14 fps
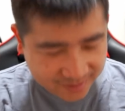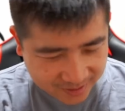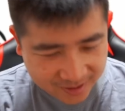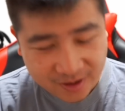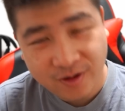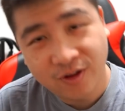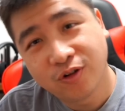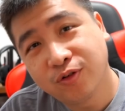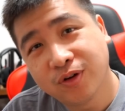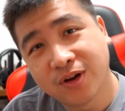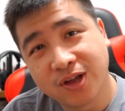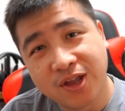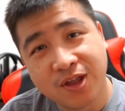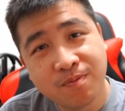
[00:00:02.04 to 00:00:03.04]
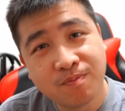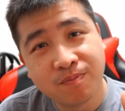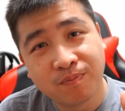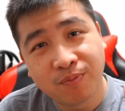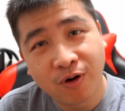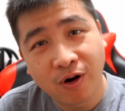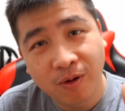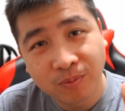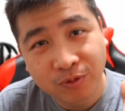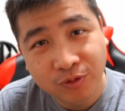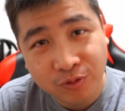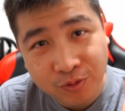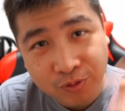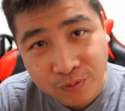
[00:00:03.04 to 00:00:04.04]
I'm gonna do an
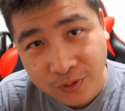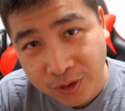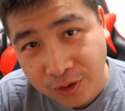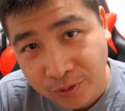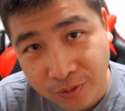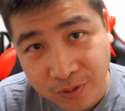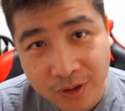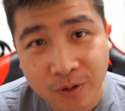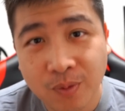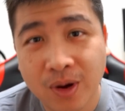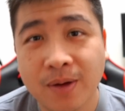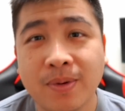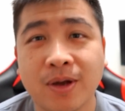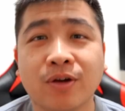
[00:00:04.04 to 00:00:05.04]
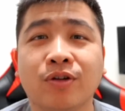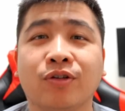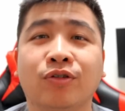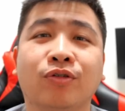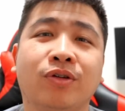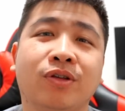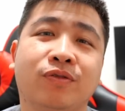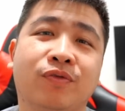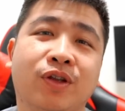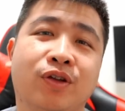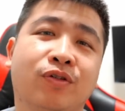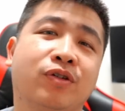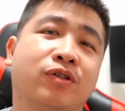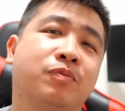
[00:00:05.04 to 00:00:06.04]
impromptu video. Okay, why am I gonna do this
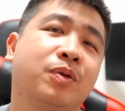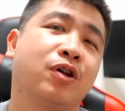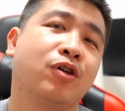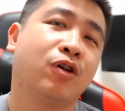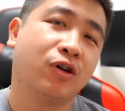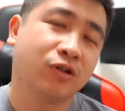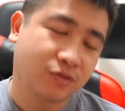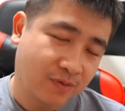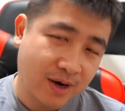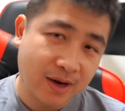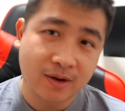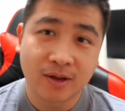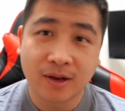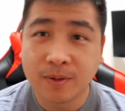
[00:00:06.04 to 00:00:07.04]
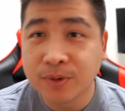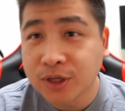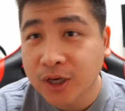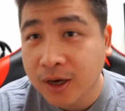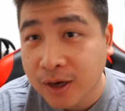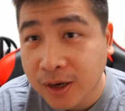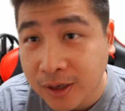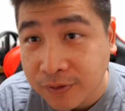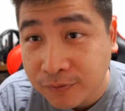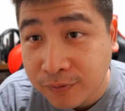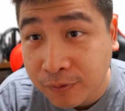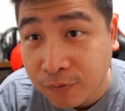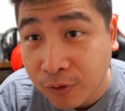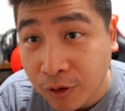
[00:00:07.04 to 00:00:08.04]
video is because, right, okay, let me check if
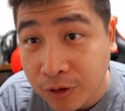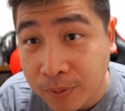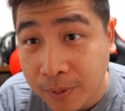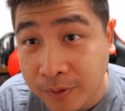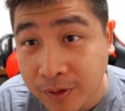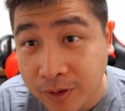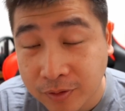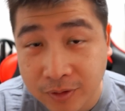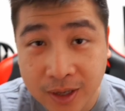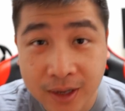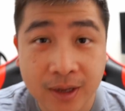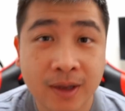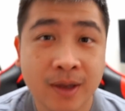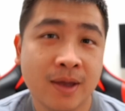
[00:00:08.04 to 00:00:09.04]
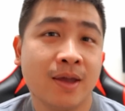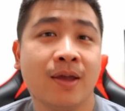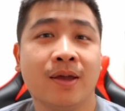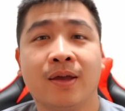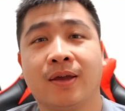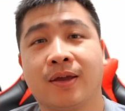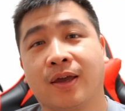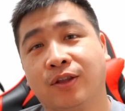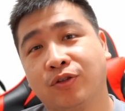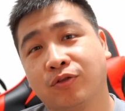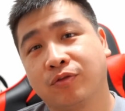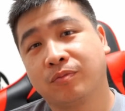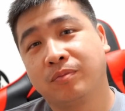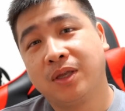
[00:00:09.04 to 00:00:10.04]
the volume and everything is okay. Okay, it
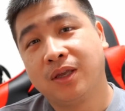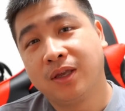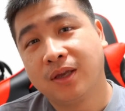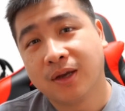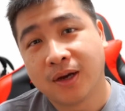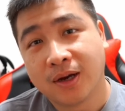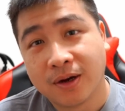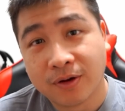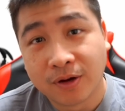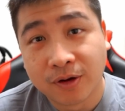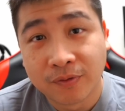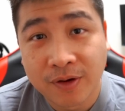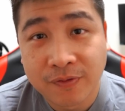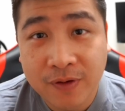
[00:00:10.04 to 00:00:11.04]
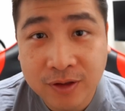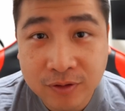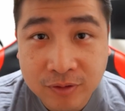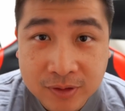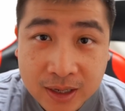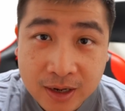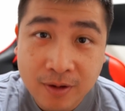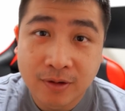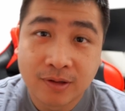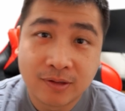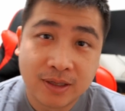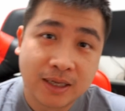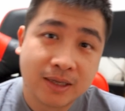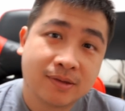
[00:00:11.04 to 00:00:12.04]
took me very fast to set up all these
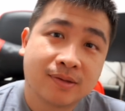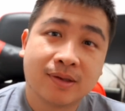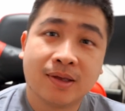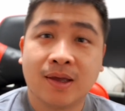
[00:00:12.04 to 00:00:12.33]
things.